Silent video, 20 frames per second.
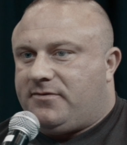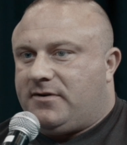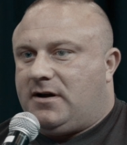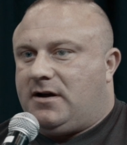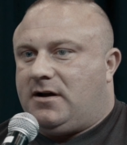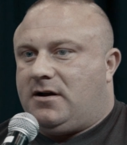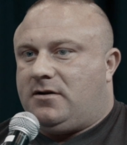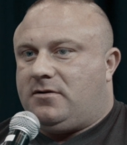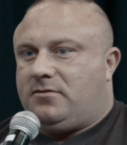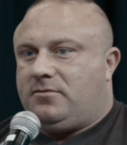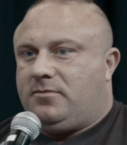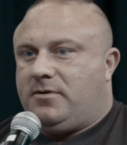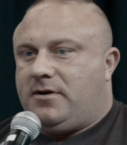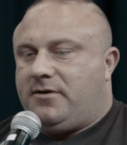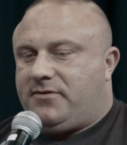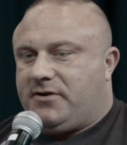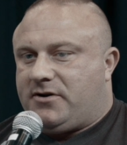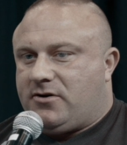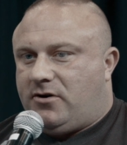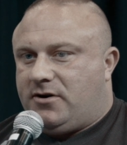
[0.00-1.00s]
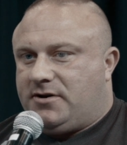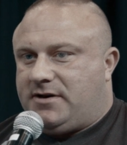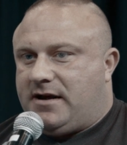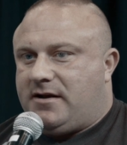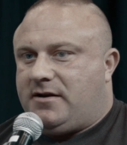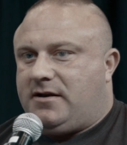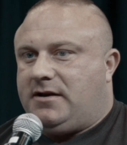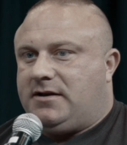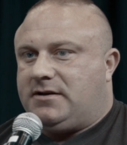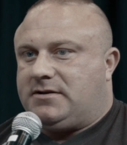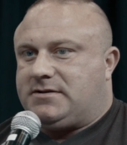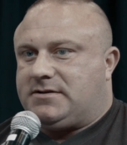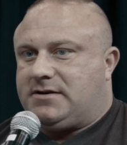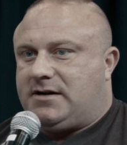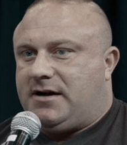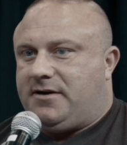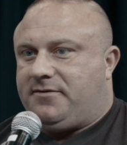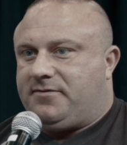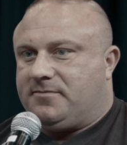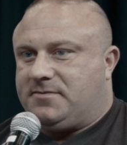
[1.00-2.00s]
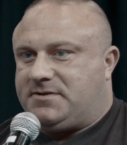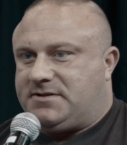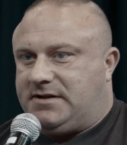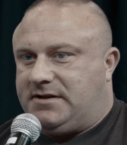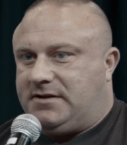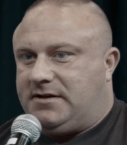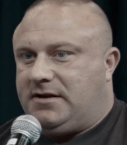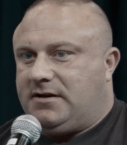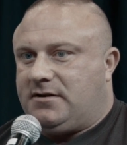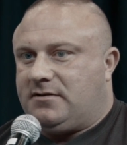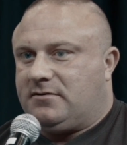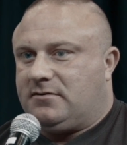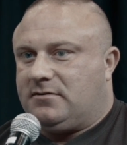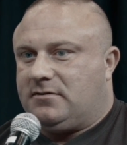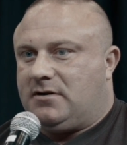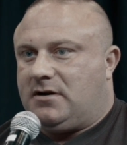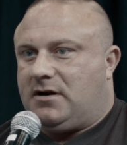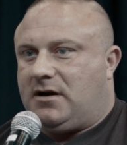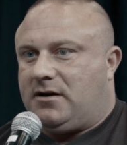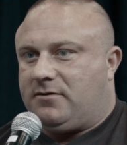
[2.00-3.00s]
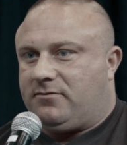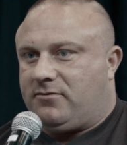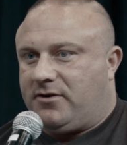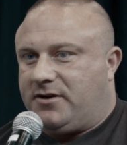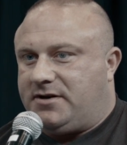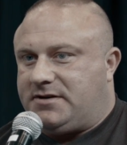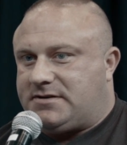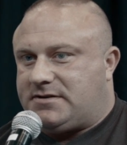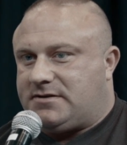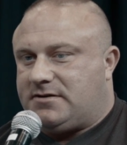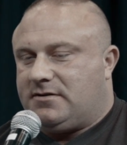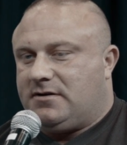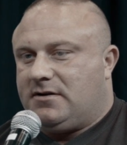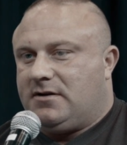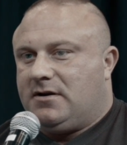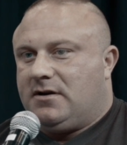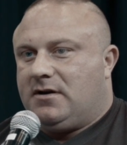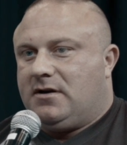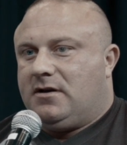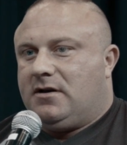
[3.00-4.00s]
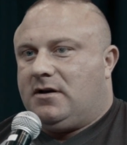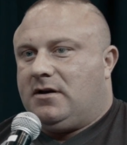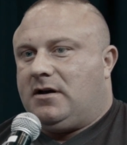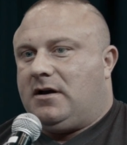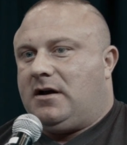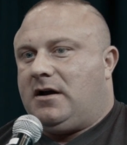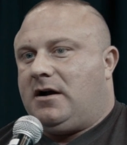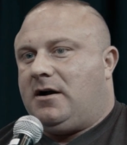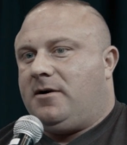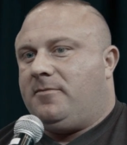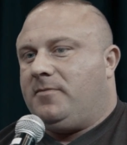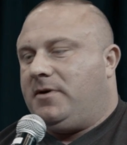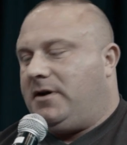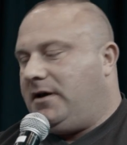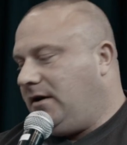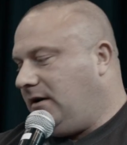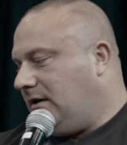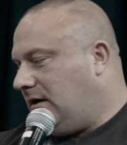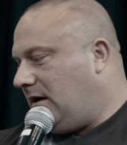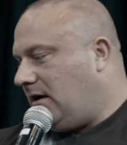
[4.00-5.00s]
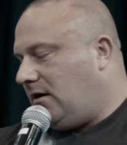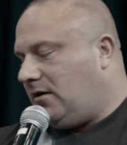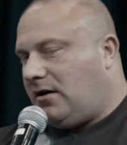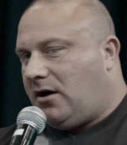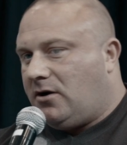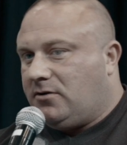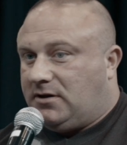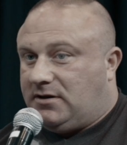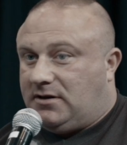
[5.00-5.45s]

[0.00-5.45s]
a guy down here today from Sydney, Reese. He only